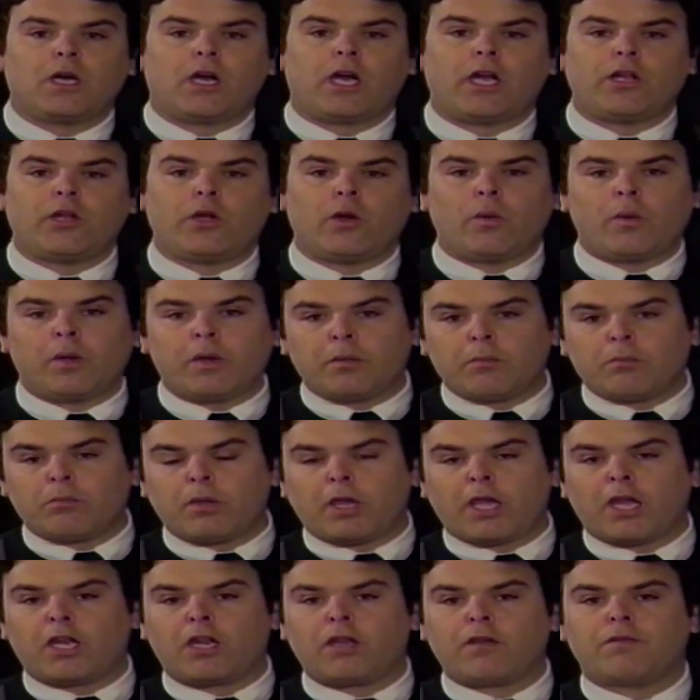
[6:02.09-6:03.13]
I know in
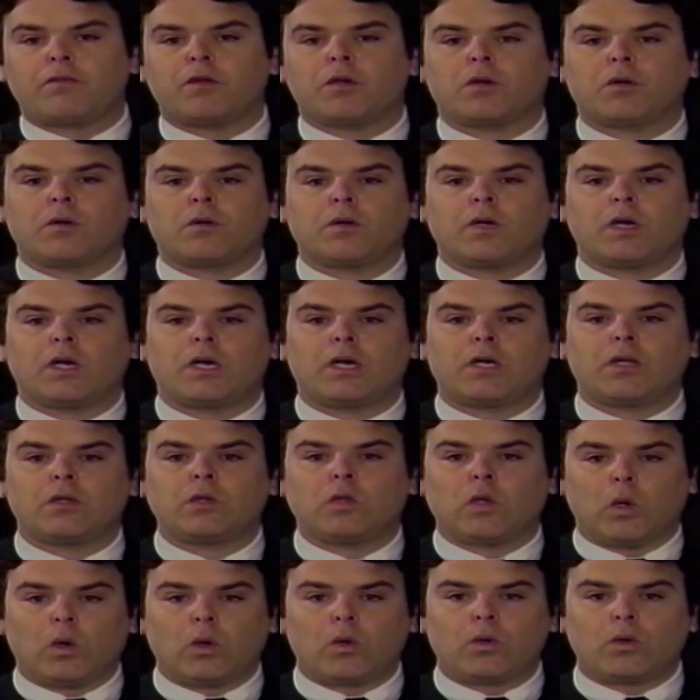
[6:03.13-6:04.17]
any of your
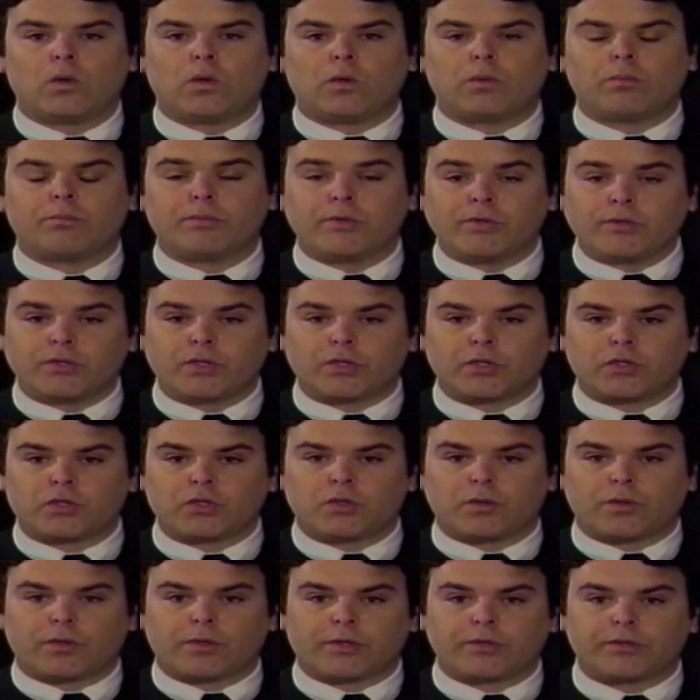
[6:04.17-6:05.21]
local music
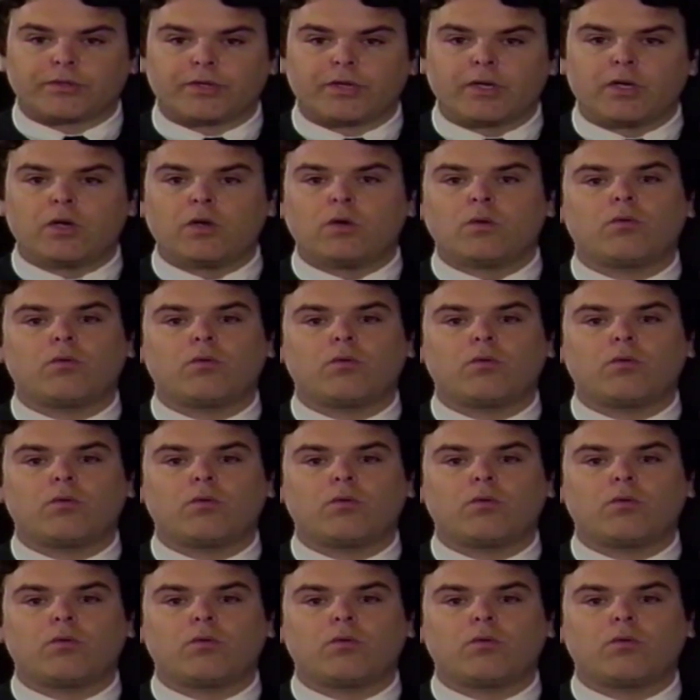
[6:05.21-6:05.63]
stores